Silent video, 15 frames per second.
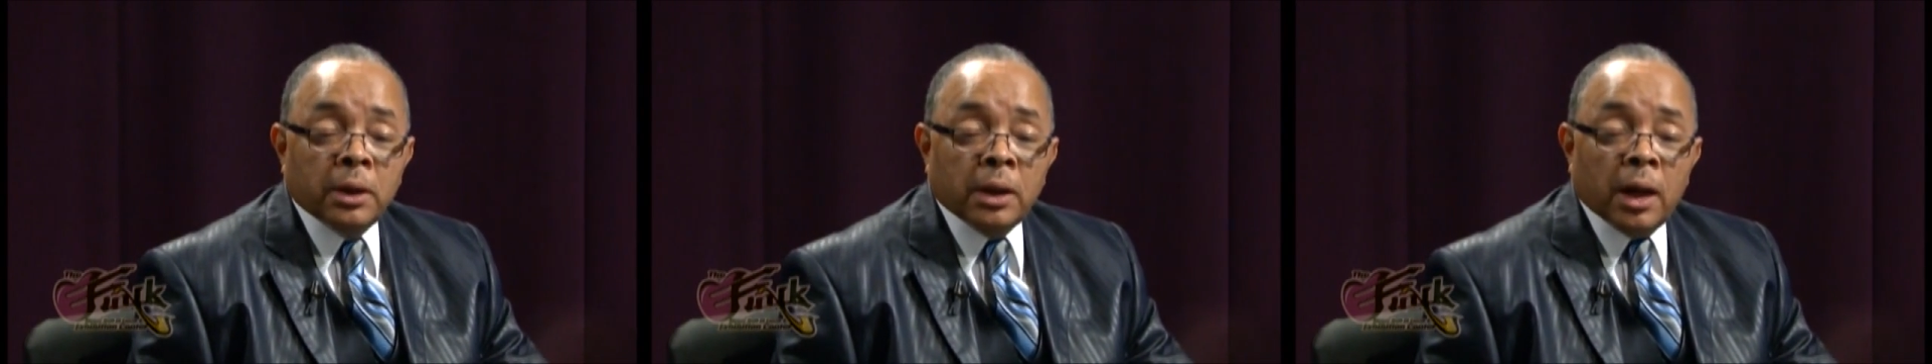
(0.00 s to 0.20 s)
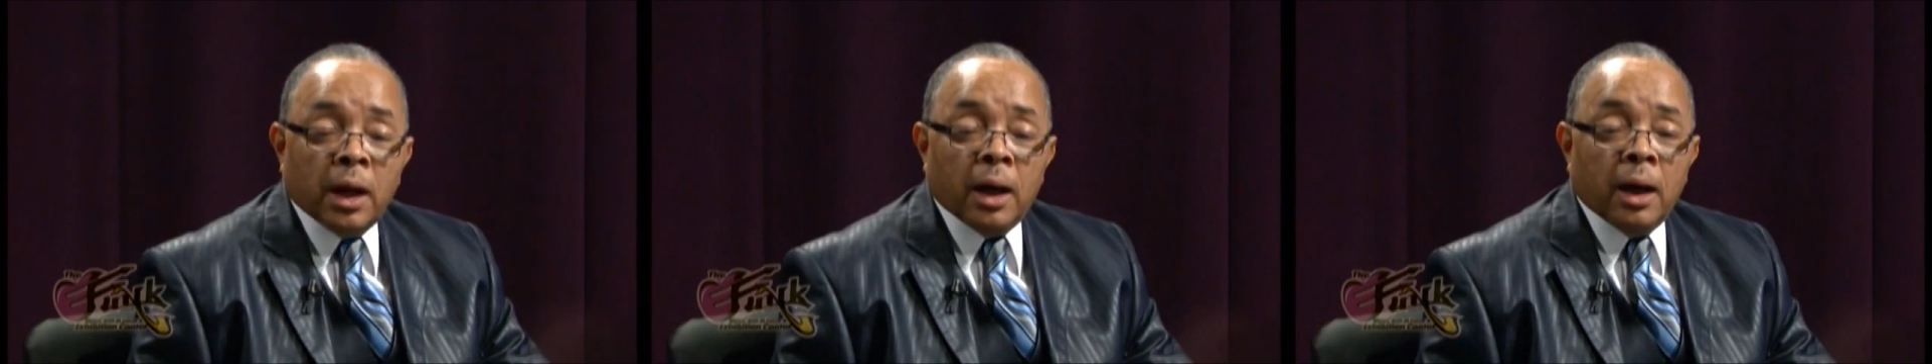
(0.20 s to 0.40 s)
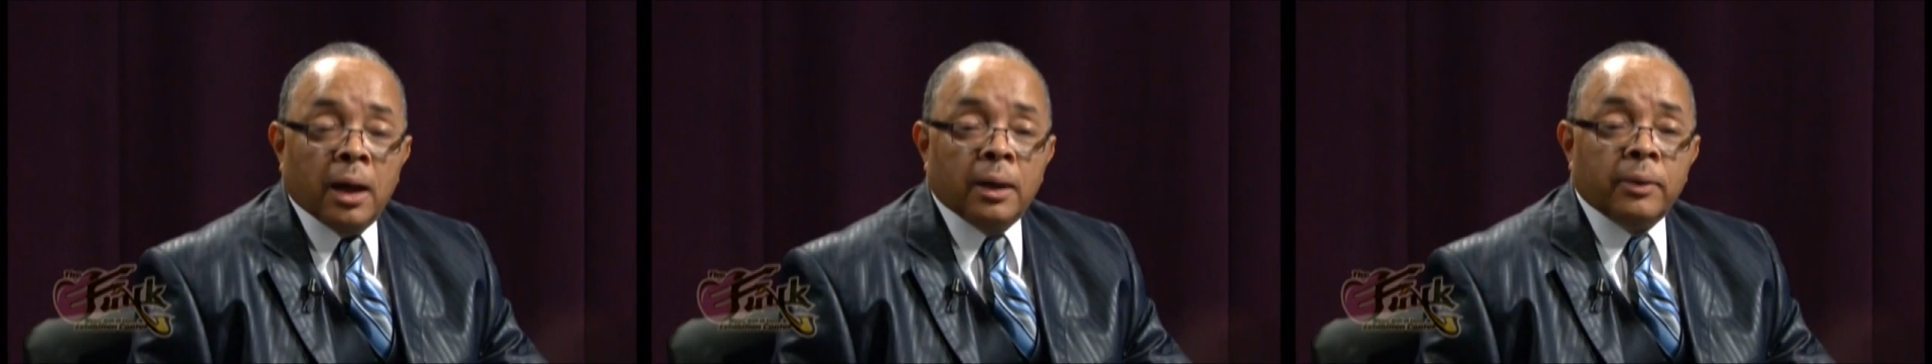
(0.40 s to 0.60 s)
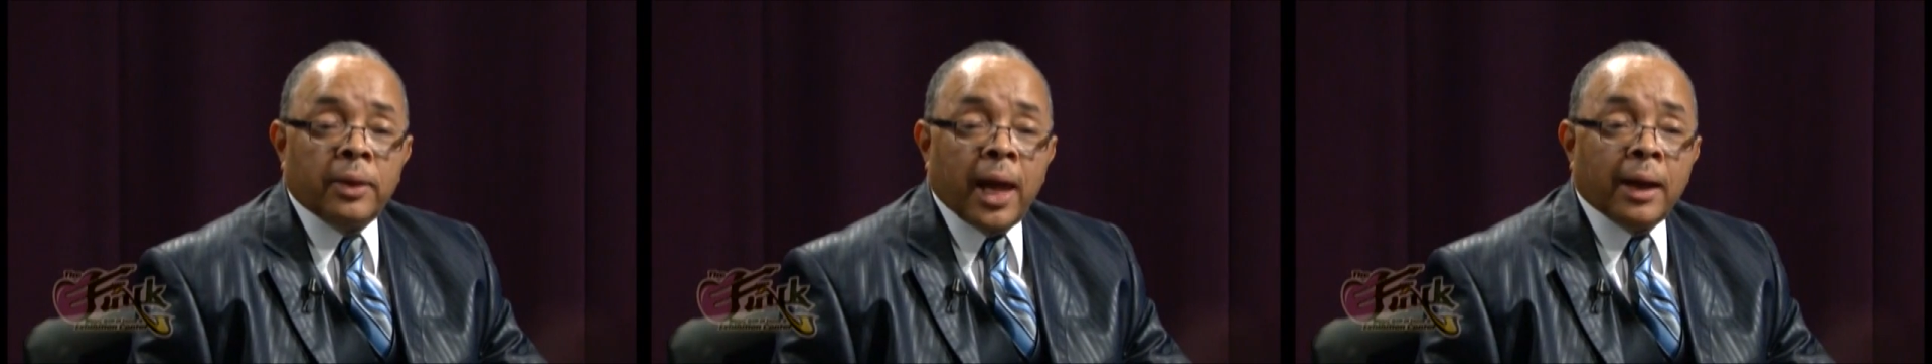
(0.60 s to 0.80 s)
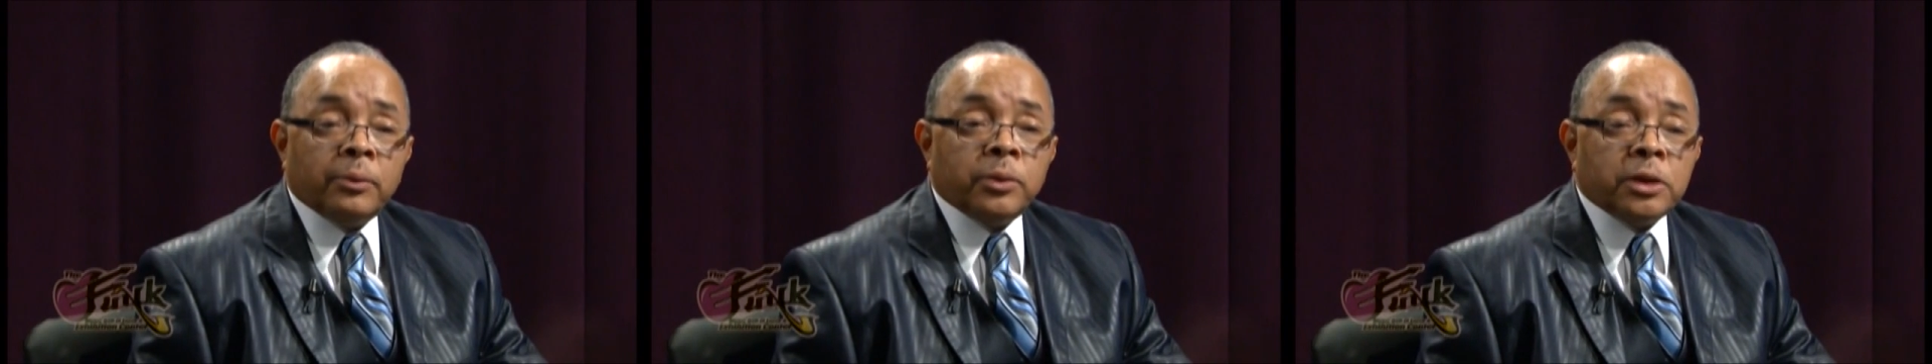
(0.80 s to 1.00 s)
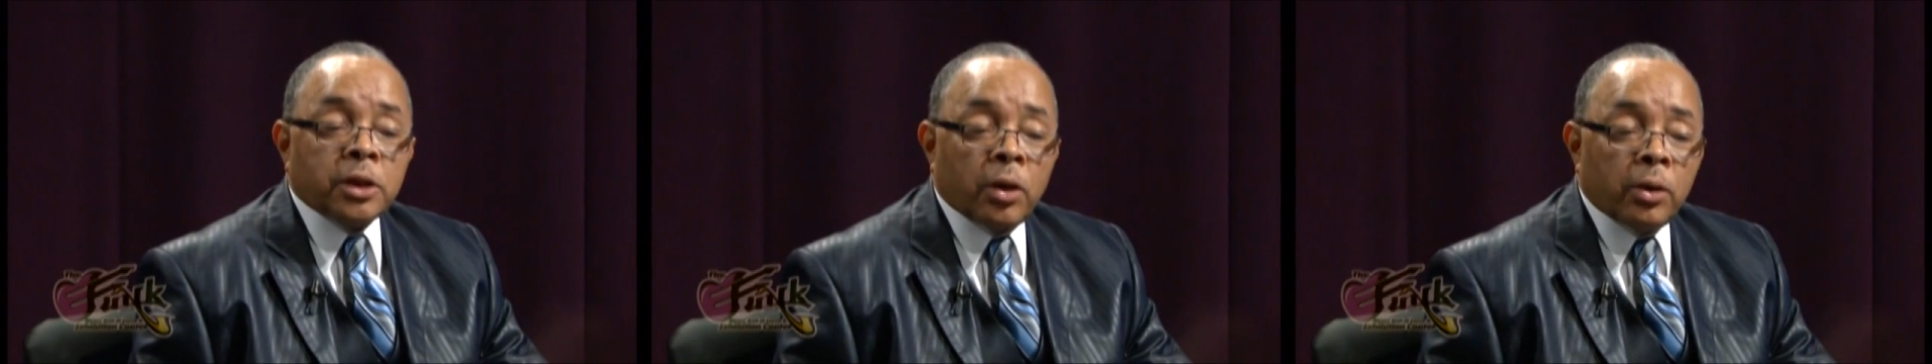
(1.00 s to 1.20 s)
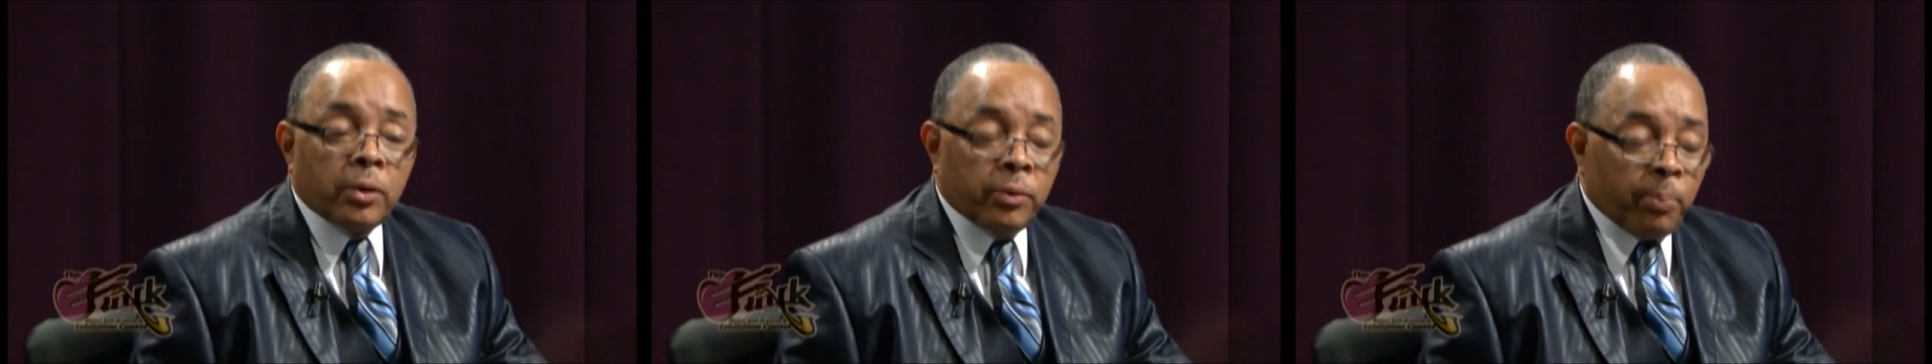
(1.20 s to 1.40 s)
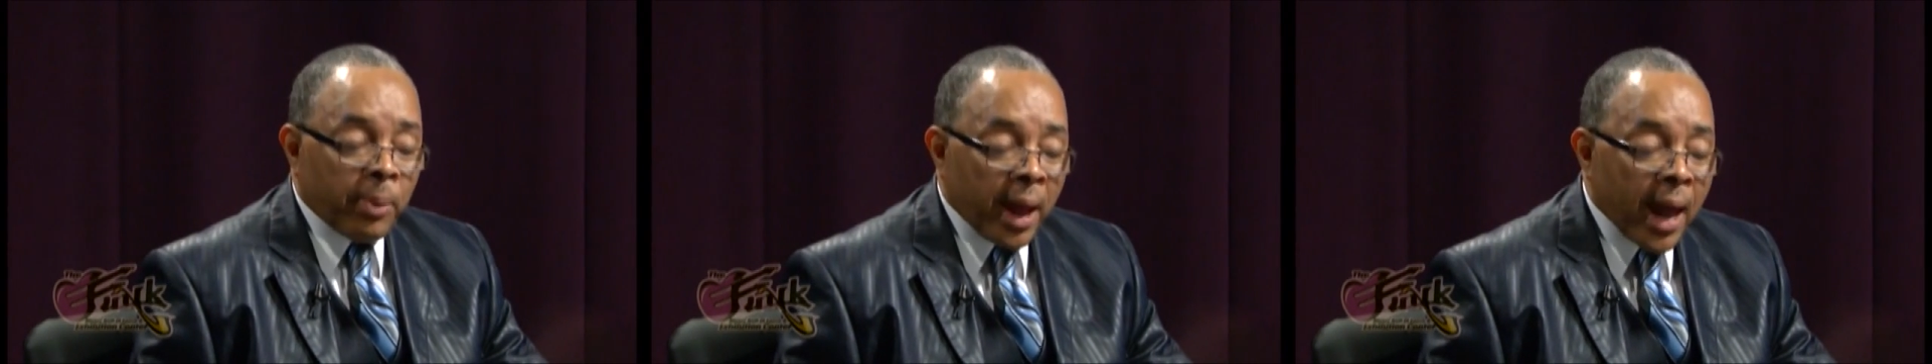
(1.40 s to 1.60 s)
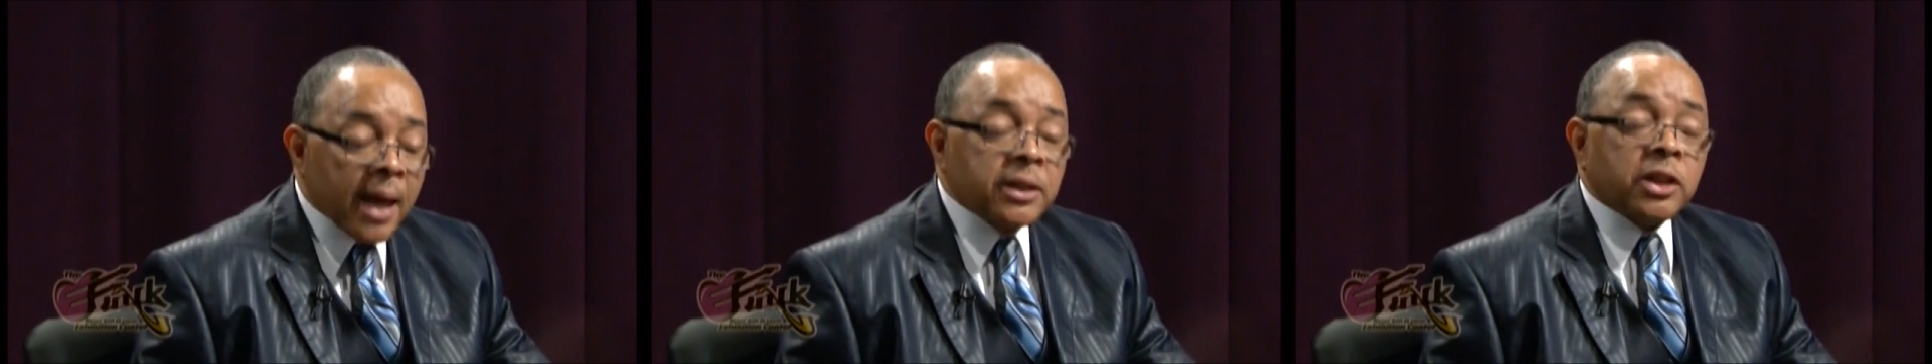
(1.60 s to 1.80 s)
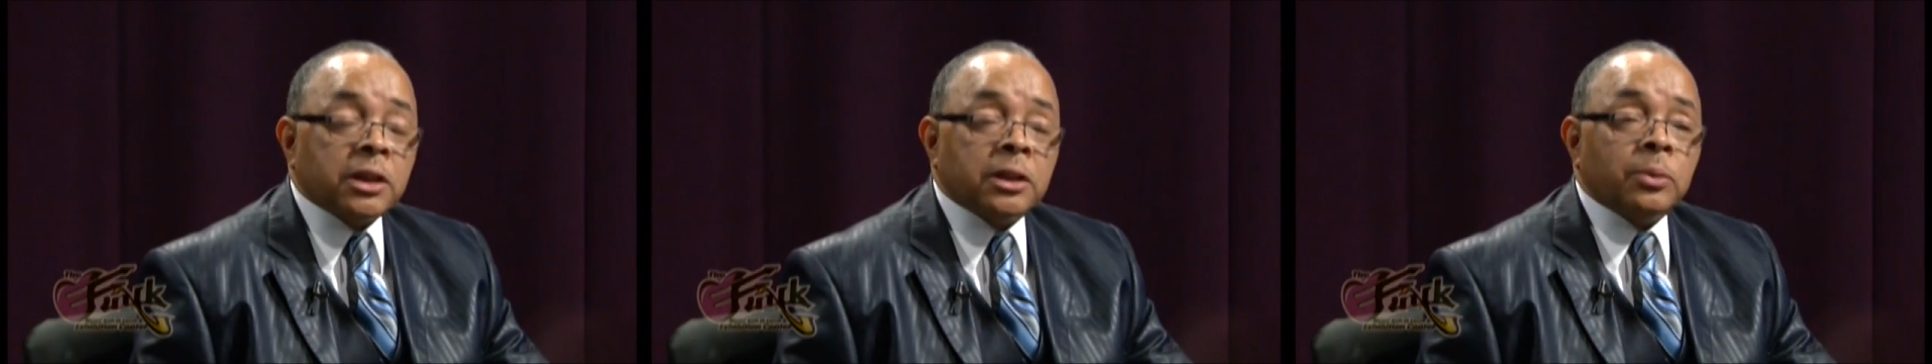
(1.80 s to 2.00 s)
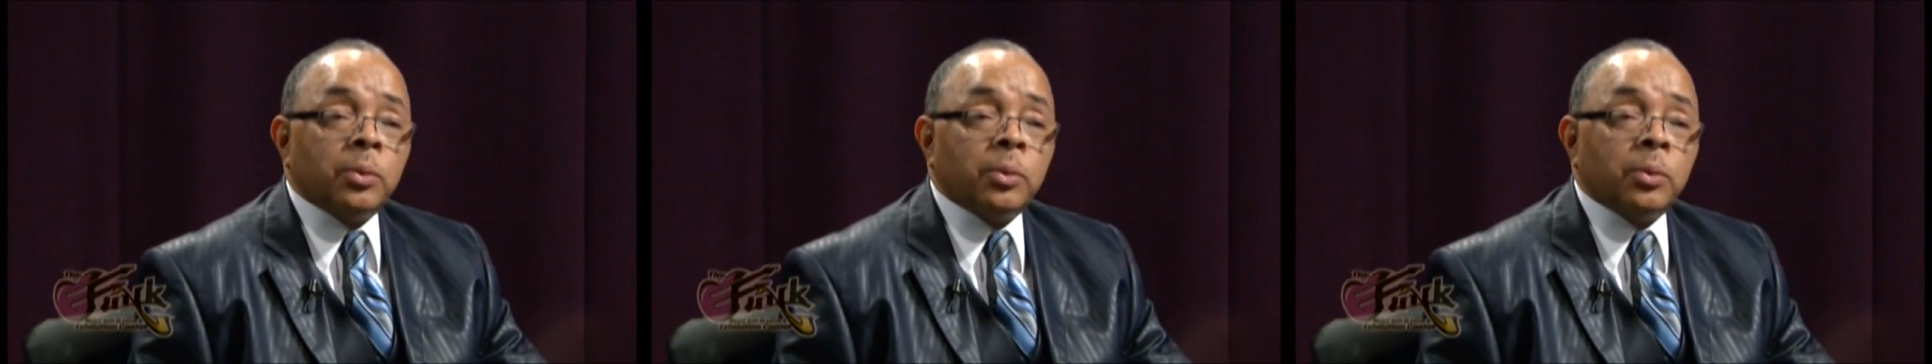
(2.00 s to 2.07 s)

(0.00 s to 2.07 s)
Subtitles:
that was her passion,